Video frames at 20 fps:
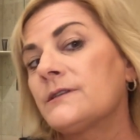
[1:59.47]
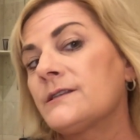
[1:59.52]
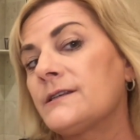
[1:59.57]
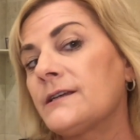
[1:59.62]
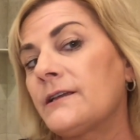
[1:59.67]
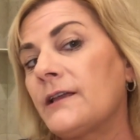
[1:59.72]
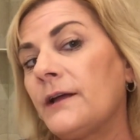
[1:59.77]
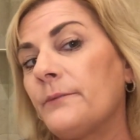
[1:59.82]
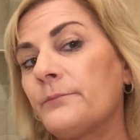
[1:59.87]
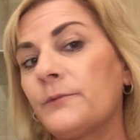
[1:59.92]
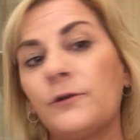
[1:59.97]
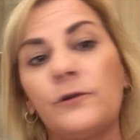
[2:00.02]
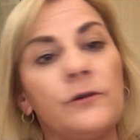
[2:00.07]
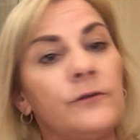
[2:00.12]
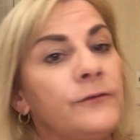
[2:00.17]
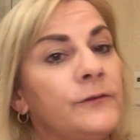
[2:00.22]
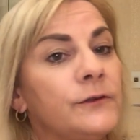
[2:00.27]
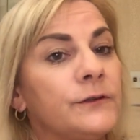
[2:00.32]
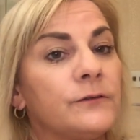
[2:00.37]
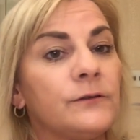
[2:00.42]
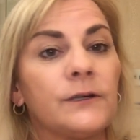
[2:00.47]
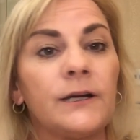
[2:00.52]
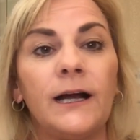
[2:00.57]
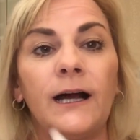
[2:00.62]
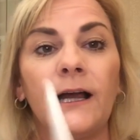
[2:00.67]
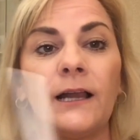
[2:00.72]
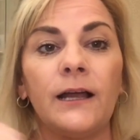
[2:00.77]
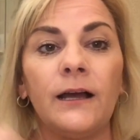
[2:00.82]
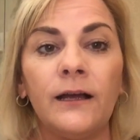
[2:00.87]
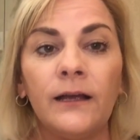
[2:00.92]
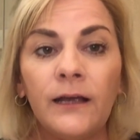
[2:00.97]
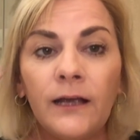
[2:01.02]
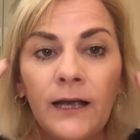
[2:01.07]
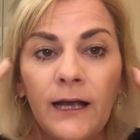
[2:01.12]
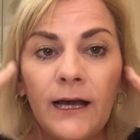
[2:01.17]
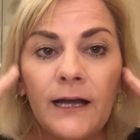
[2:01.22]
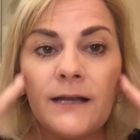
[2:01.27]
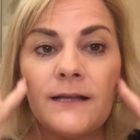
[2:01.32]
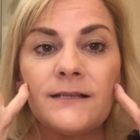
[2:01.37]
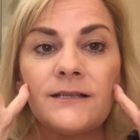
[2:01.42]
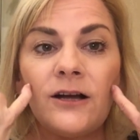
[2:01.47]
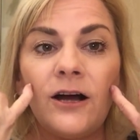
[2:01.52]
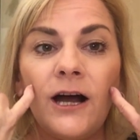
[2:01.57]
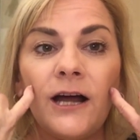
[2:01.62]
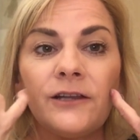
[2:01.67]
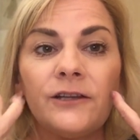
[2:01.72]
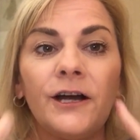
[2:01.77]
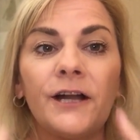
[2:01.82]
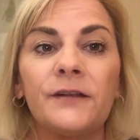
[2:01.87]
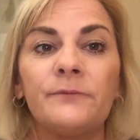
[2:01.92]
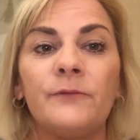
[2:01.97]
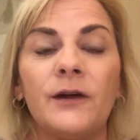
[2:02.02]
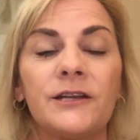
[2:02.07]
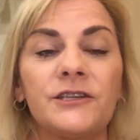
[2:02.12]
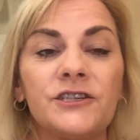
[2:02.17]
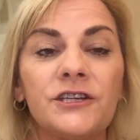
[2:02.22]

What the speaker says: See that beautiful little colour, and it's highlighted my